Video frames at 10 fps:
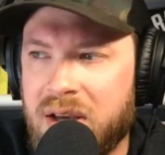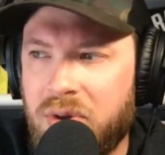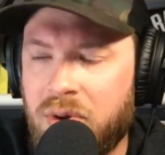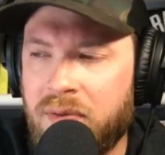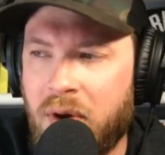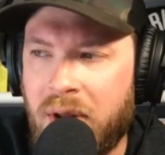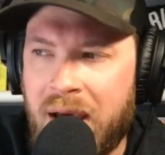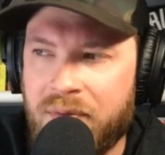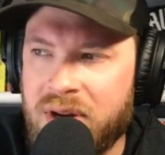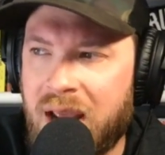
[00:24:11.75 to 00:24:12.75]
You can vote
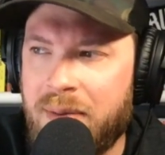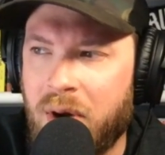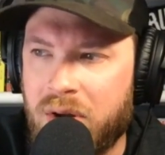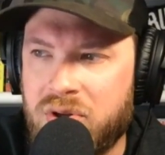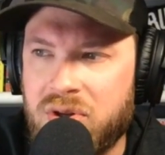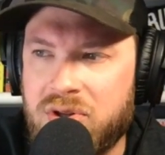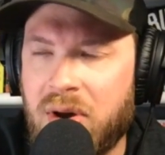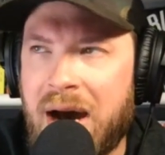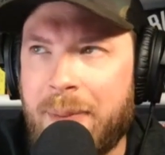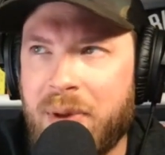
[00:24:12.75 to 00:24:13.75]
every day in March.
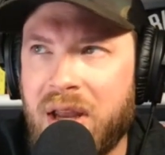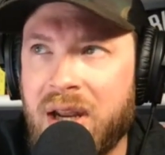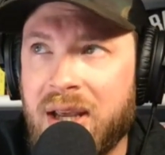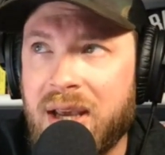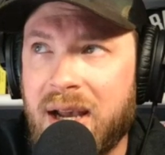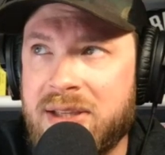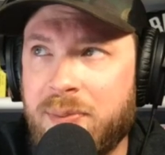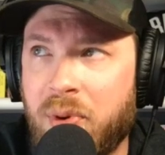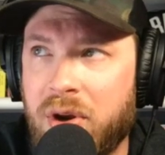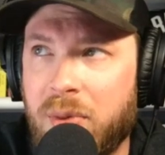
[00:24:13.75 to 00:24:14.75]
So hop in and
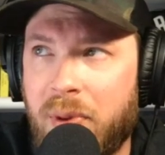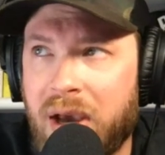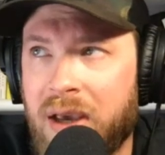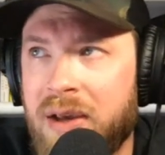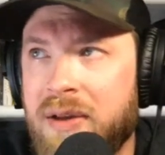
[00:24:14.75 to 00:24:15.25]
support your pick.